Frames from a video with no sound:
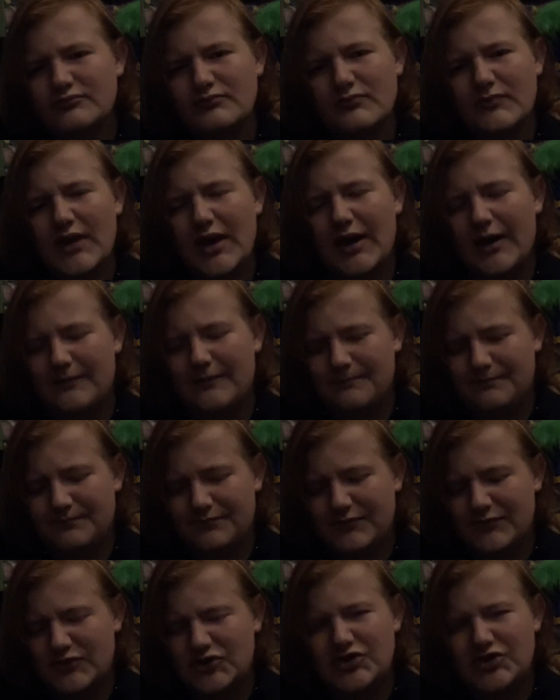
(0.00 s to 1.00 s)
yeah,
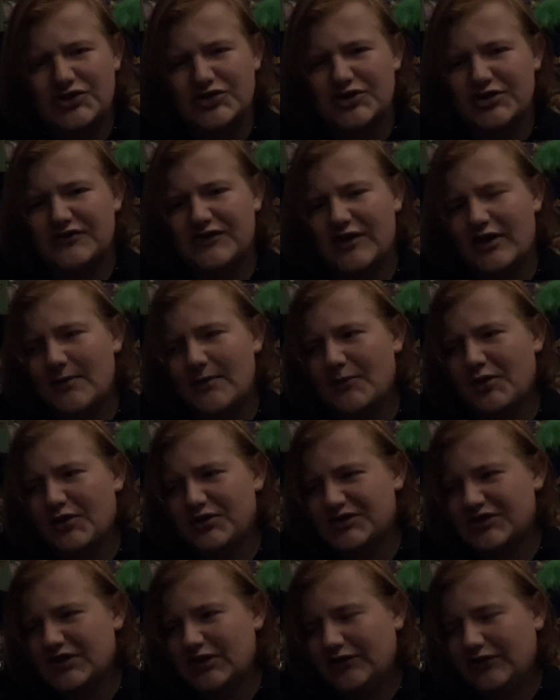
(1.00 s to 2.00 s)
she's just very
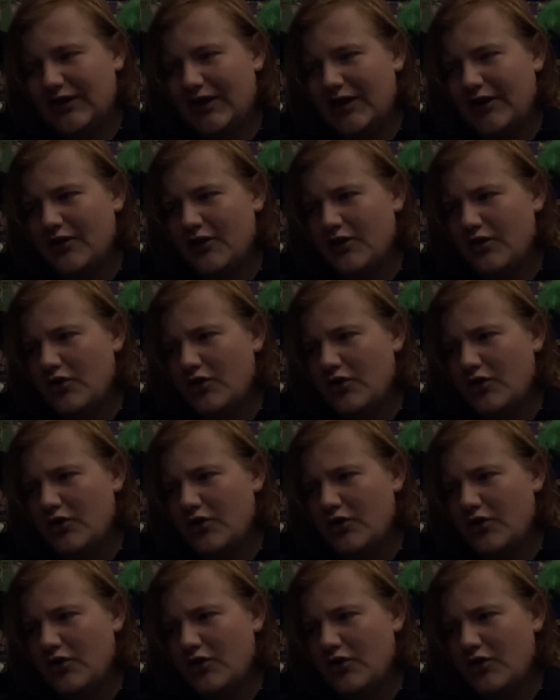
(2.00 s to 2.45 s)
monster-like.